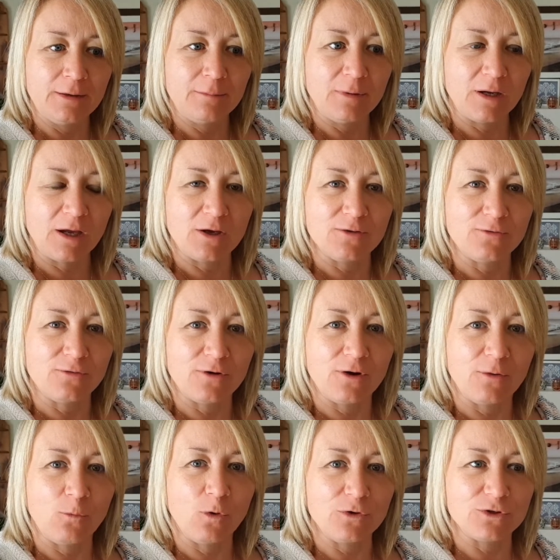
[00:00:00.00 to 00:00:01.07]
Might go for
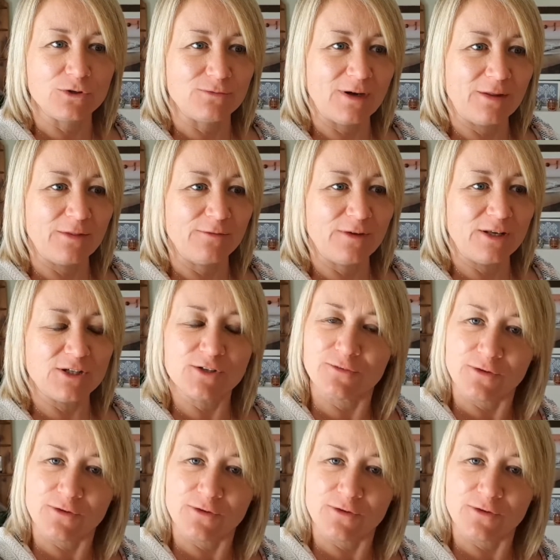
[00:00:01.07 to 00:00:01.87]
a wander around the village a